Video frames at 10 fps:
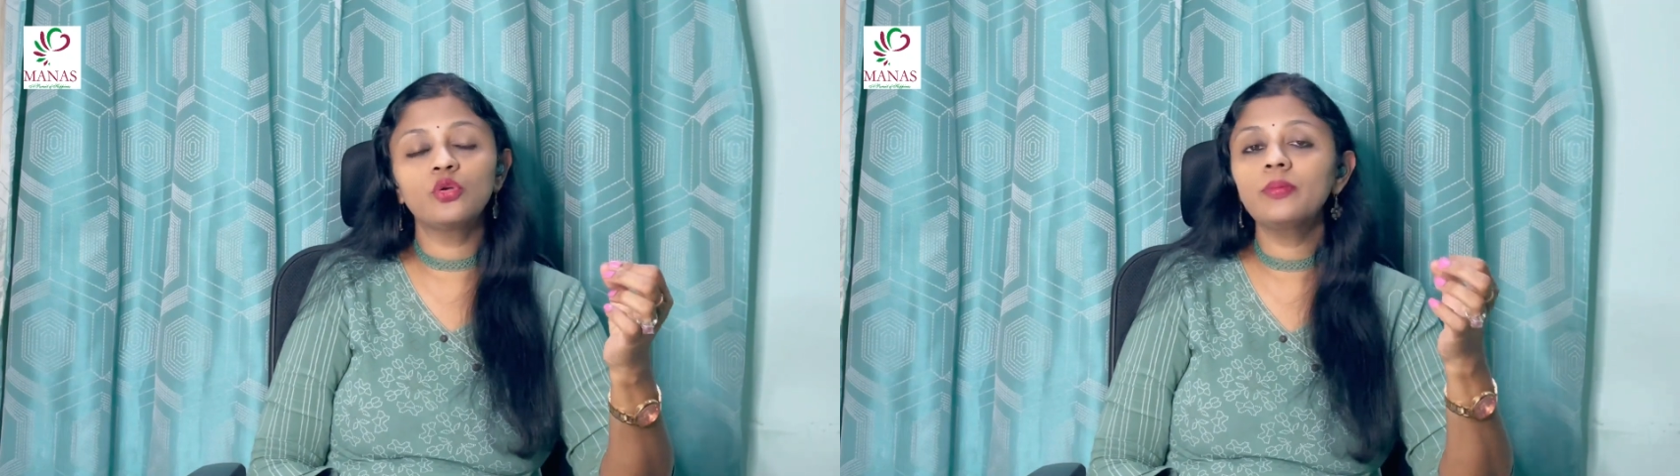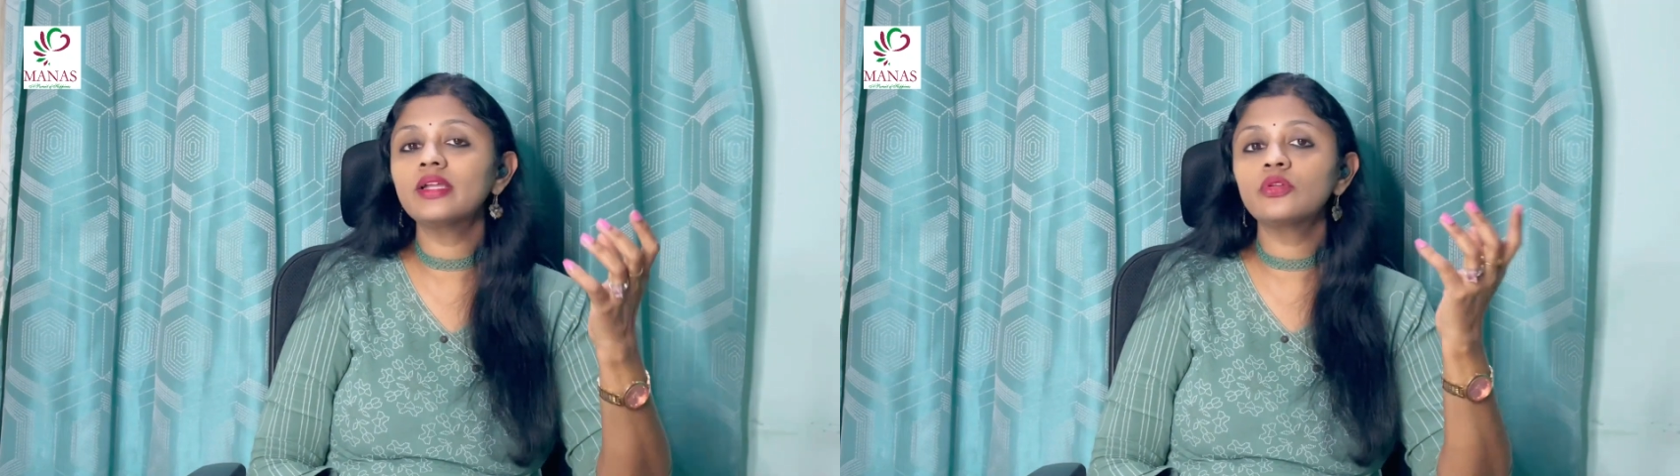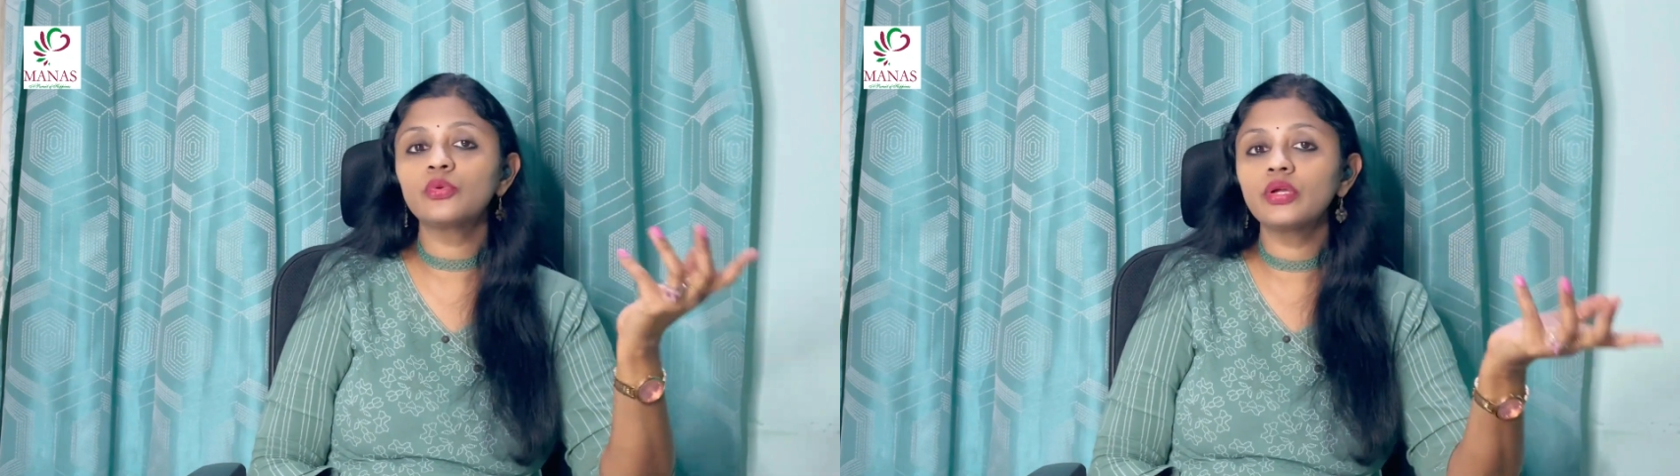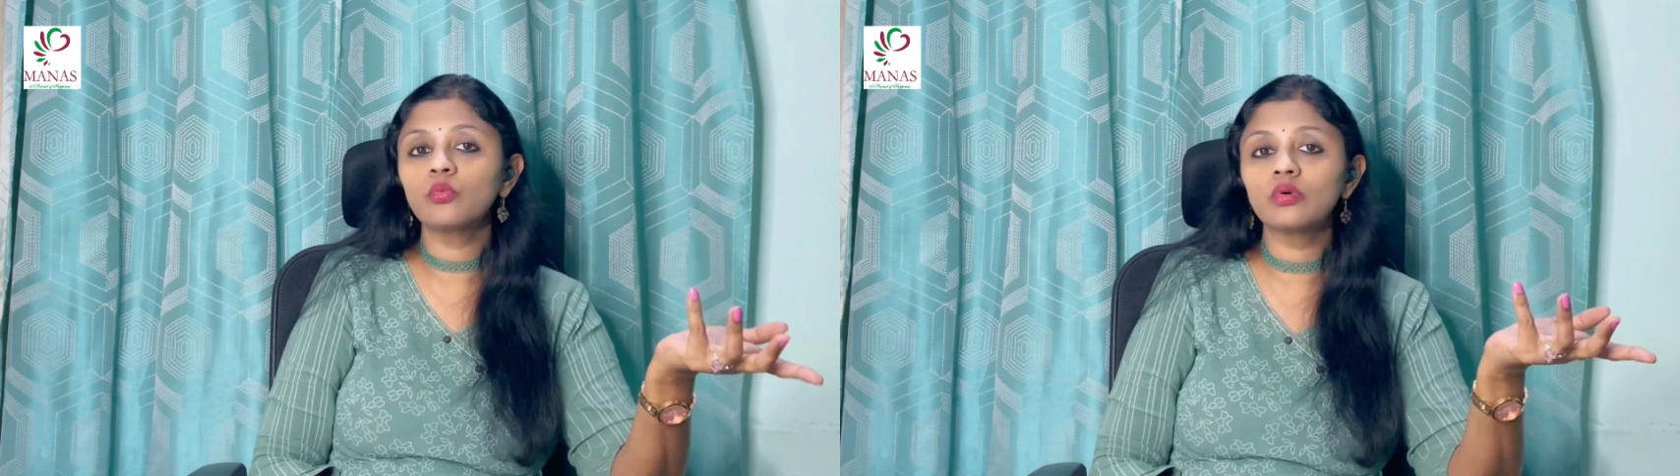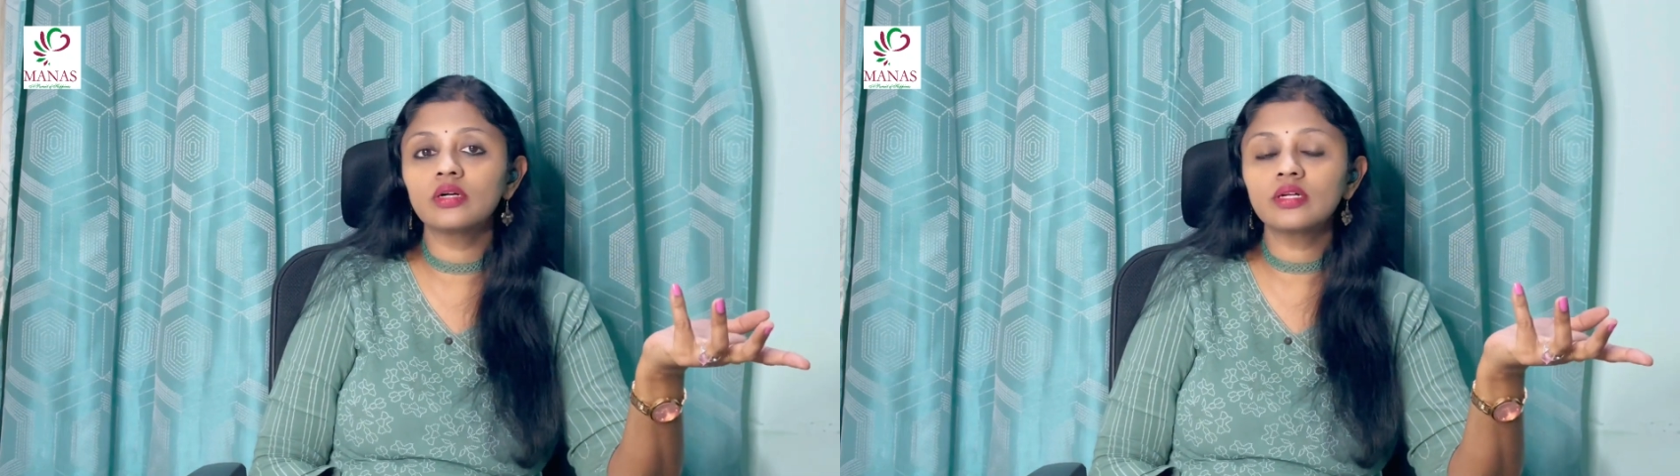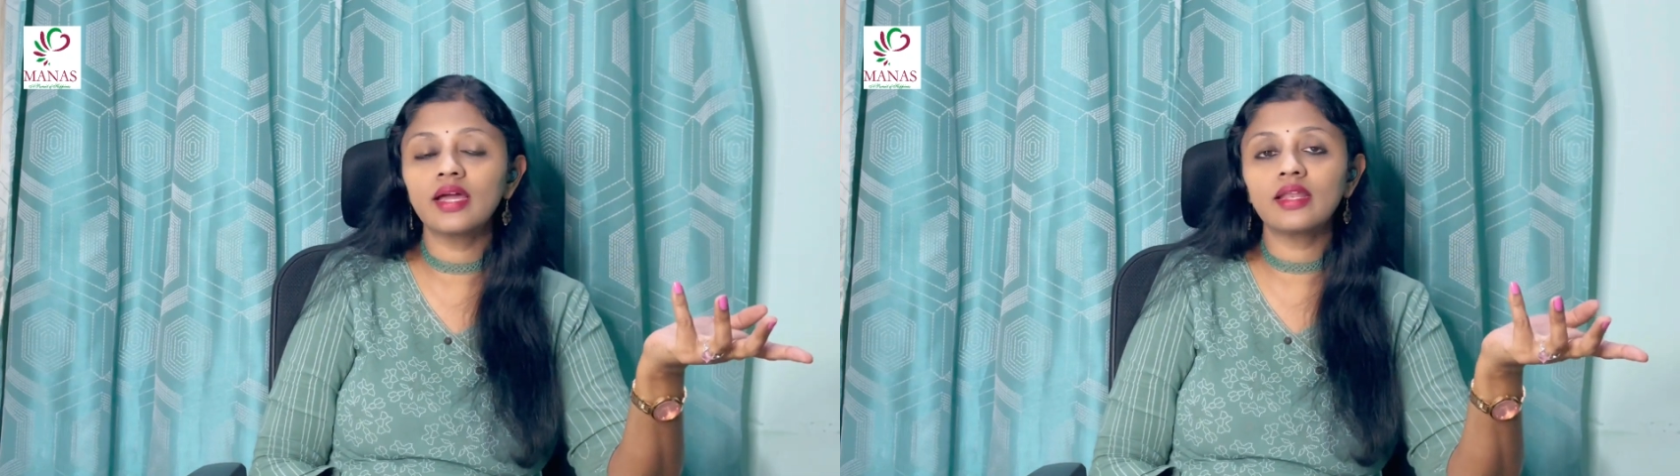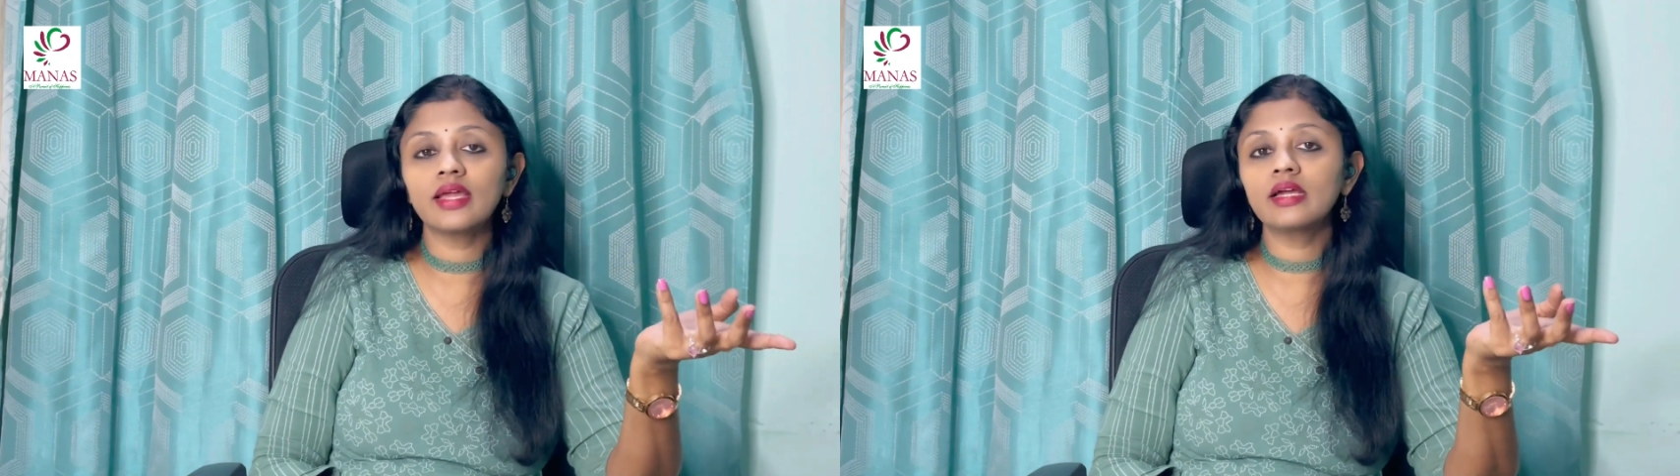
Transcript: You better do your work, and I